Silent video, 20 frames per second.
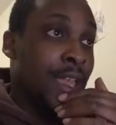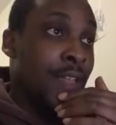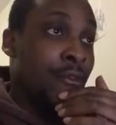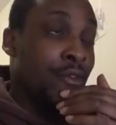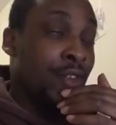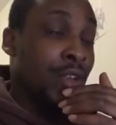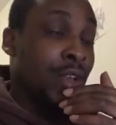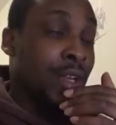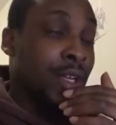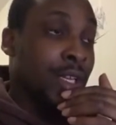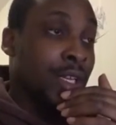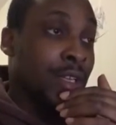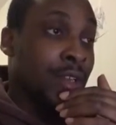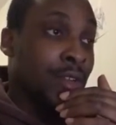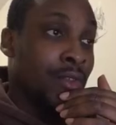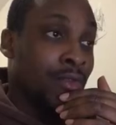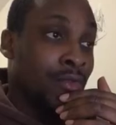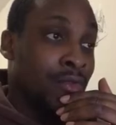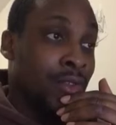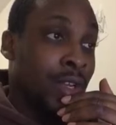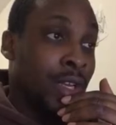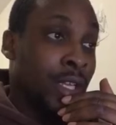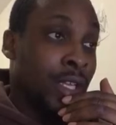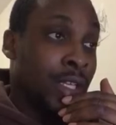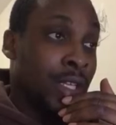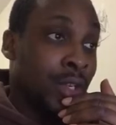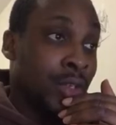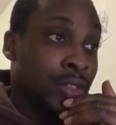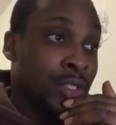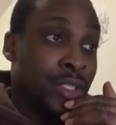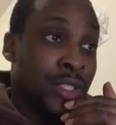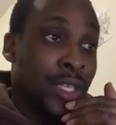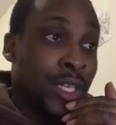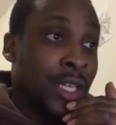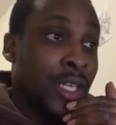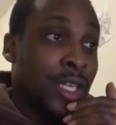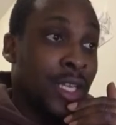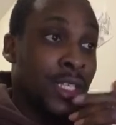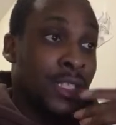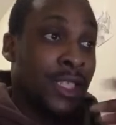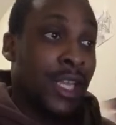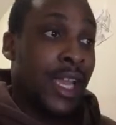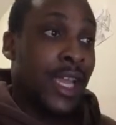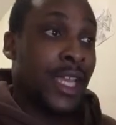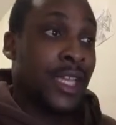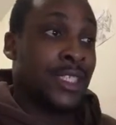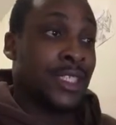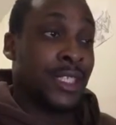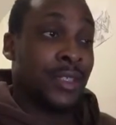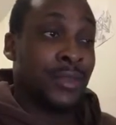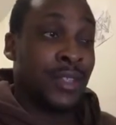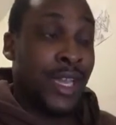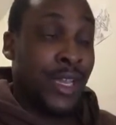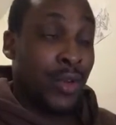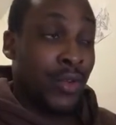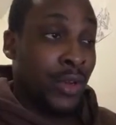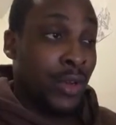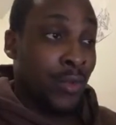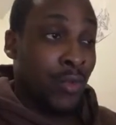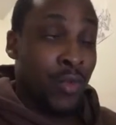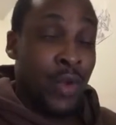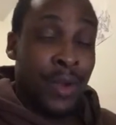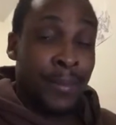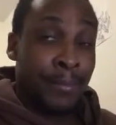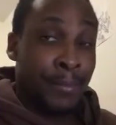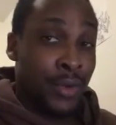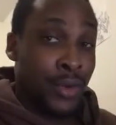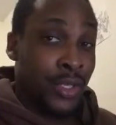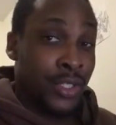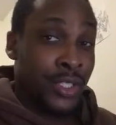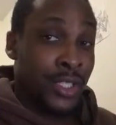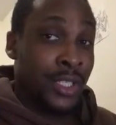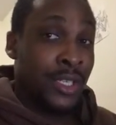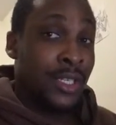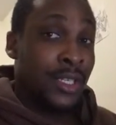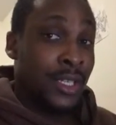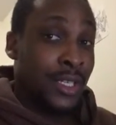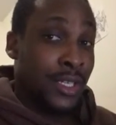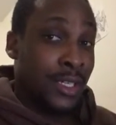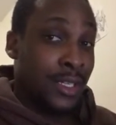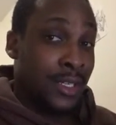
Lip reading: If you look really closely, it's like it seems like only one person.